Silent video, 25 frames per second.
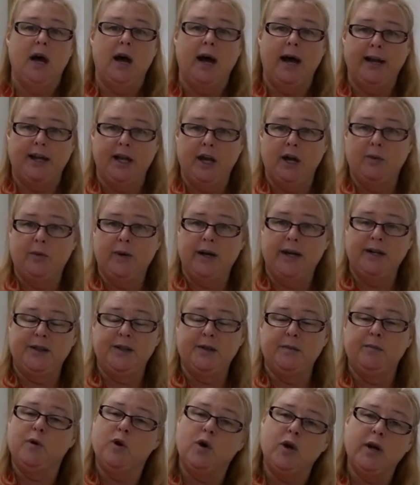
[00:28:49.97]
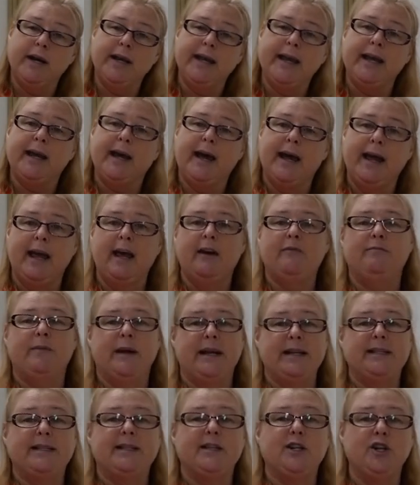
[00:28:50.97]
I go in in the morning, I have
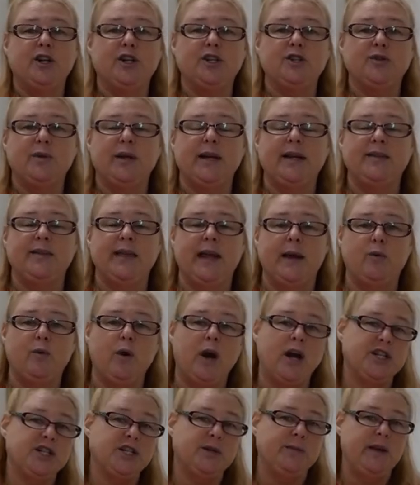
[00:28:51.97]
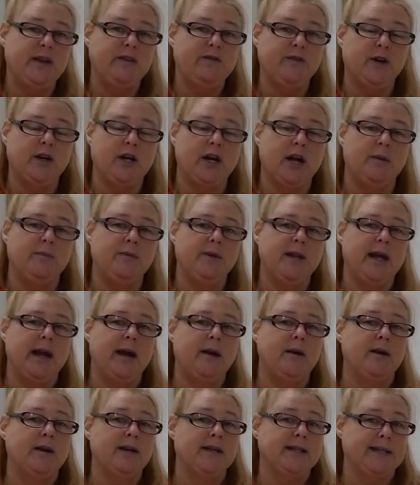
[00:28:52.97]
my surgery, they watch me for a couple
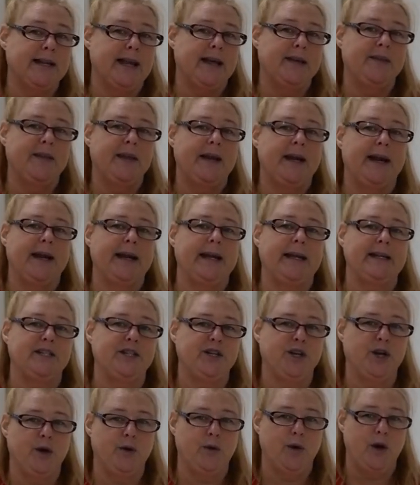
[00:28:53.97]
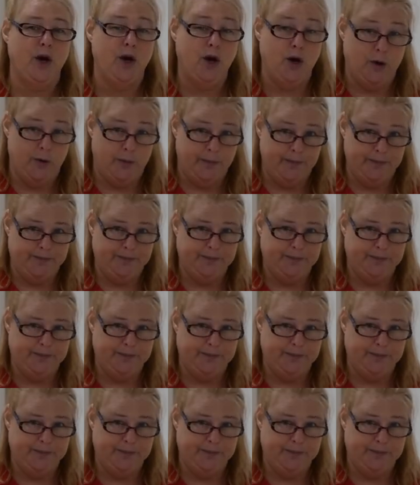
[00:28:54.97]
hours, and then I get to go home.